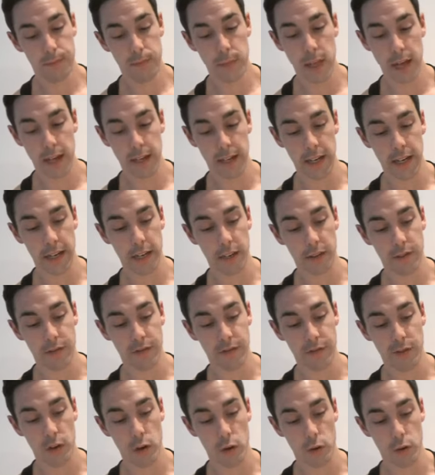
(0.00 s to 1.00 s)
They needed
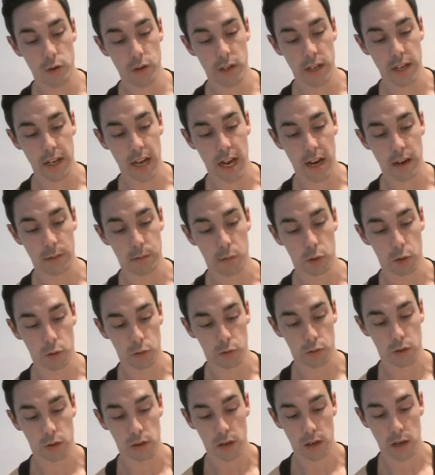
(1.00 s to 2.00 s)
food and
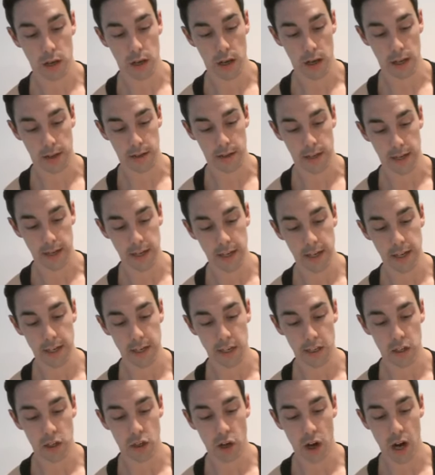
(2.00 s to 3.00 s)
animals. They
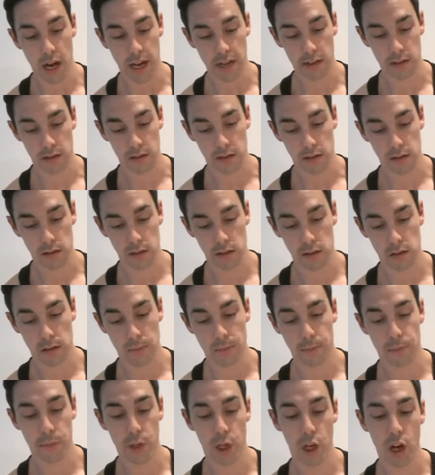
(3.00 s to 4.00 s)
needed
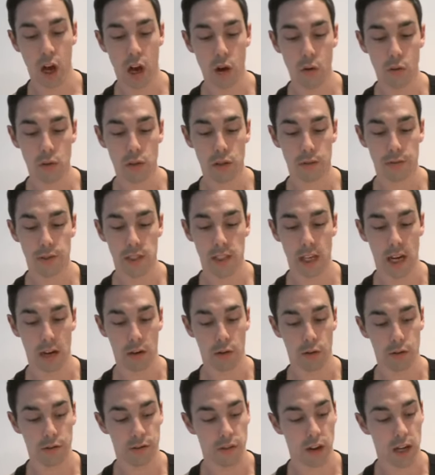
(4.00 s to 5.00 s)
guidance. The cult of
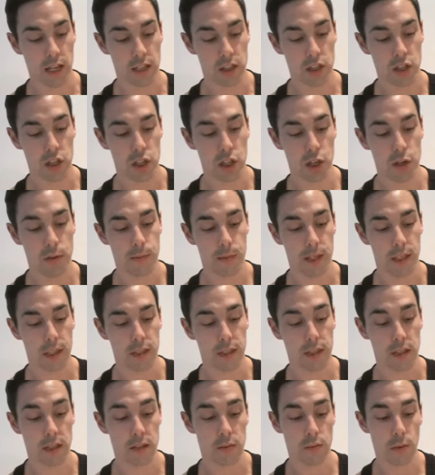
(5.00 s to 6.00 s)
sacrificed
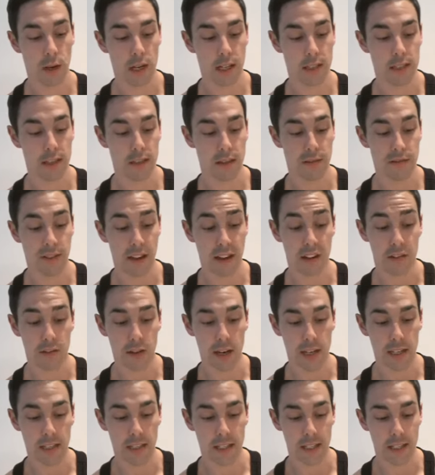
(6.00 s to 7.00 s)
humans, as well as the
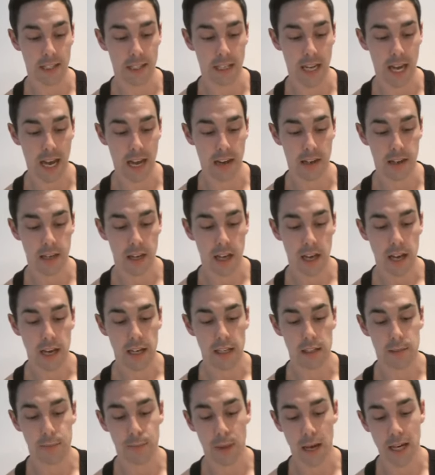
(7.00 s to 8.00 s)
venerated dead,
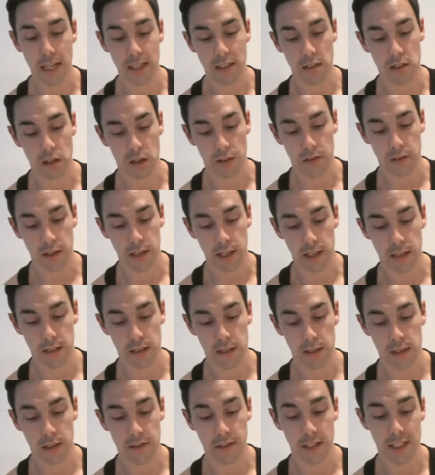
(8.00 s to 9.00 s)
is based on
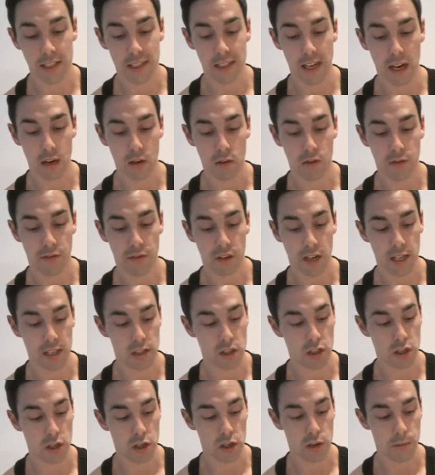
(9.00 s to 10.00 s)
this. The
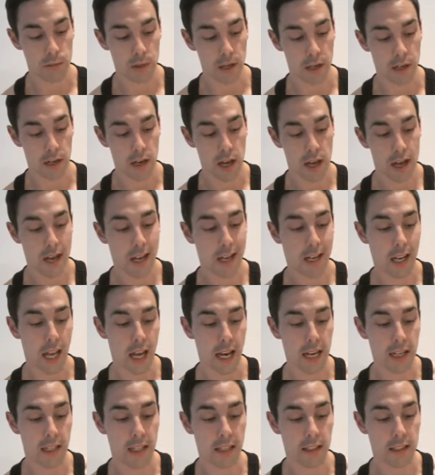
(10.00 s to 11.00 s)
sacrificed human,
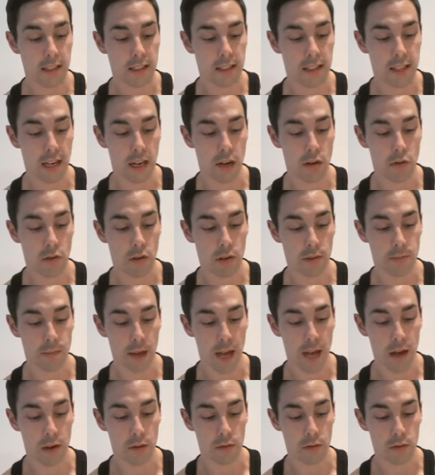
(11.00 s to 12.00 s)
laid in the sacred
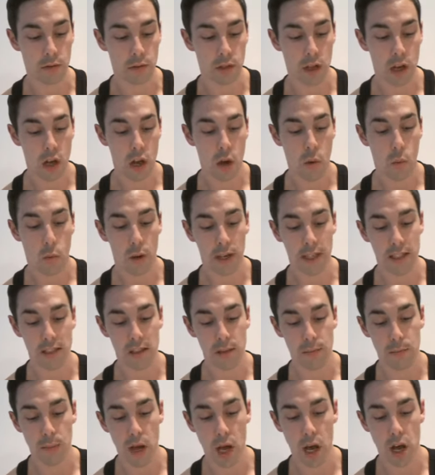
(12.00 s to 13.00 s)
mound, went
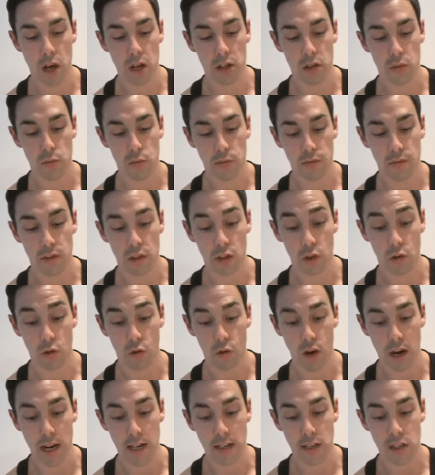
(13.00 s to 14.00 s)
to merge with the
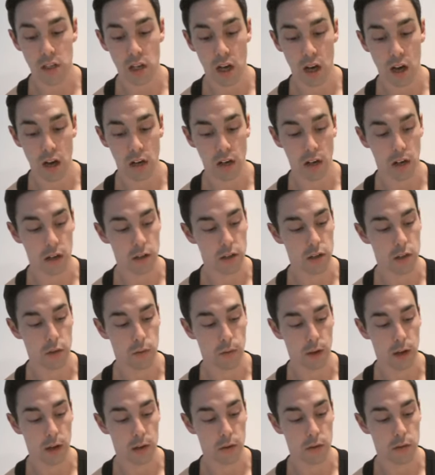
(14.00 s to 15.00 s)
great dark
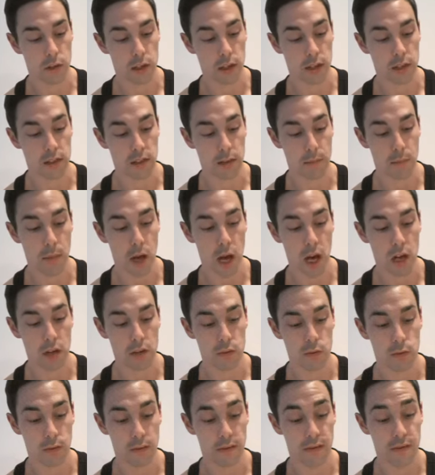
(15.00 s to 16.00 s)
underworld and to
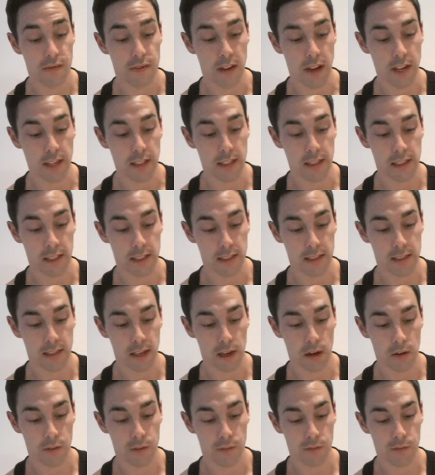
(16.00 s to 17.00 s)
merge with fate
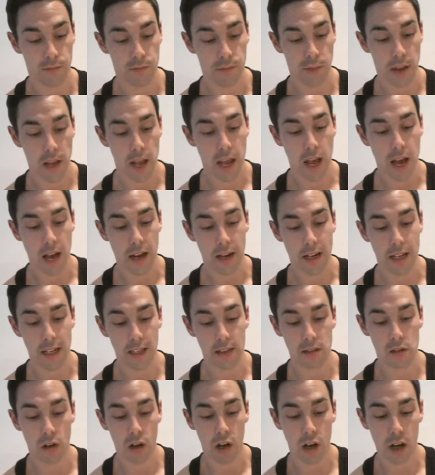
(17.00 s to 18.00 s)
itself. And
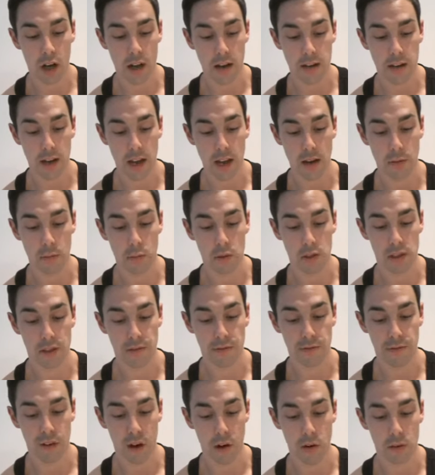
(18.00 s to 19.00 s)
his or her name was
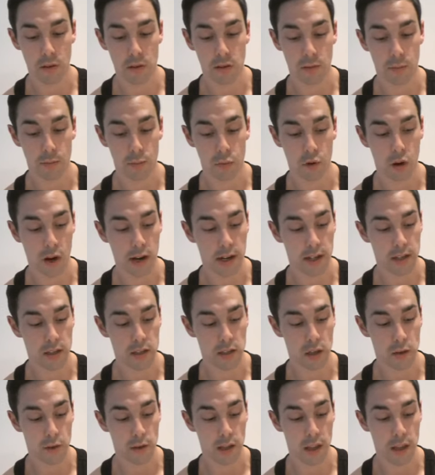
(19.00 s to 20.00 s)
invoked and prayed
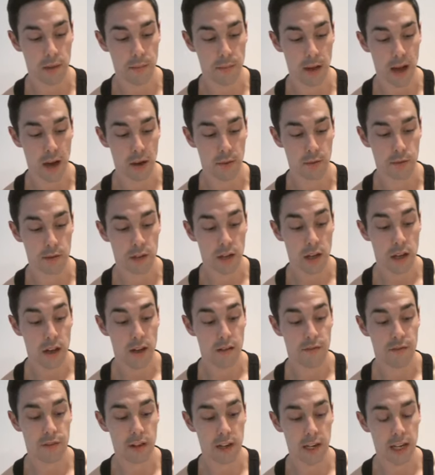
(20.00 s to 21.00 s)
to at the mound
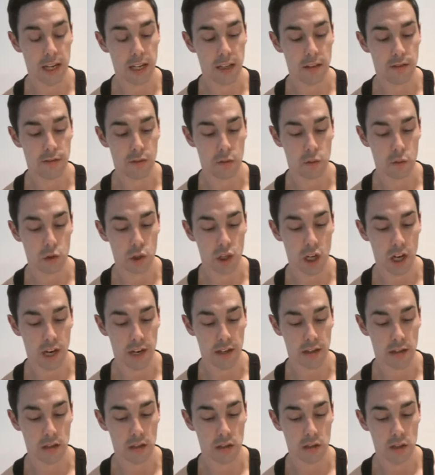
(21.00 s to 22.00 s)
for needful
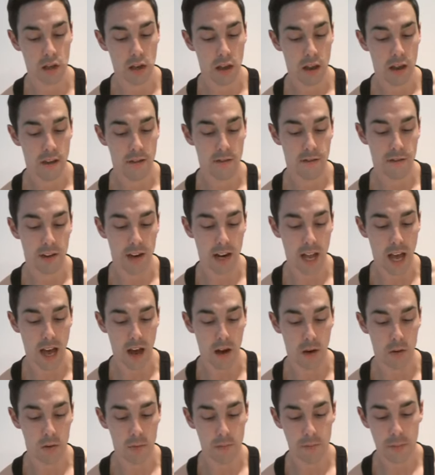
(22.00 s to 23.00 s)
change. For
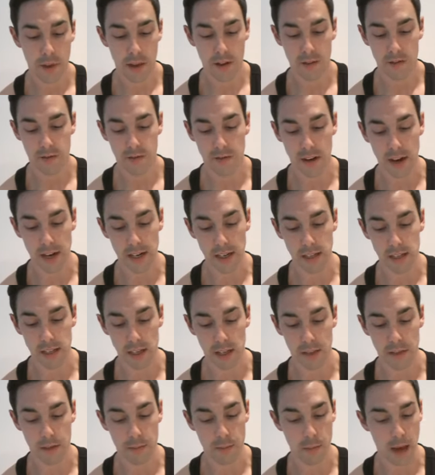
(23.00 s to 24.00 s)
now, fate
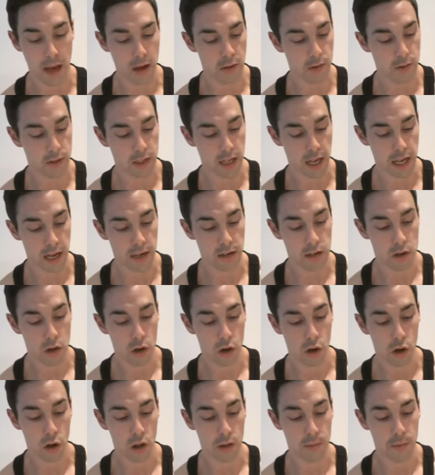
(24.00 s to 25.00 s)
and the mound dead,
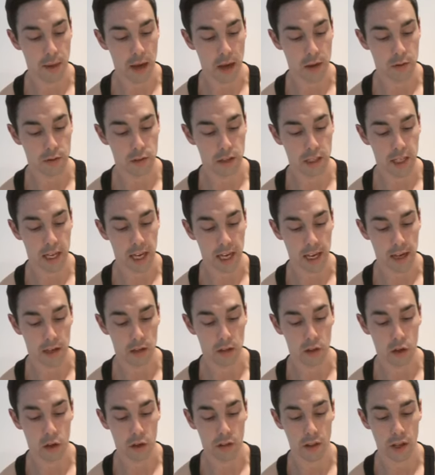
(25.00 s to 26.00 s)
or the mound
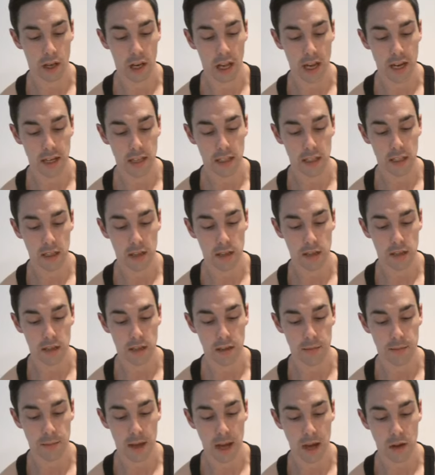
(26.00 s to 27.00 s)
king, or the lady under
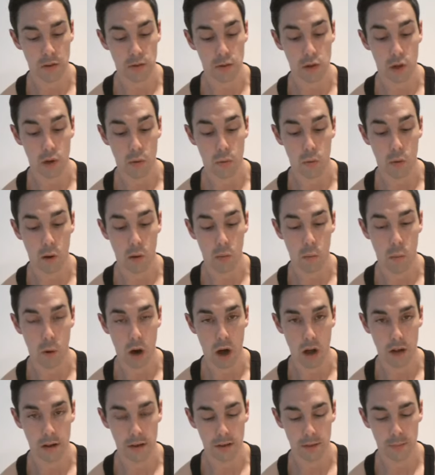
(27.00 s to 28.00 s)
the mound, were
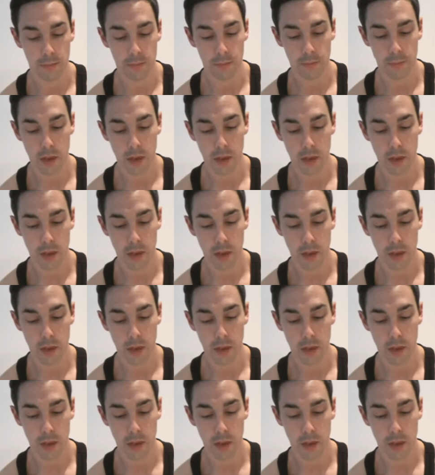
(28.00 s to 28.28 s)
one.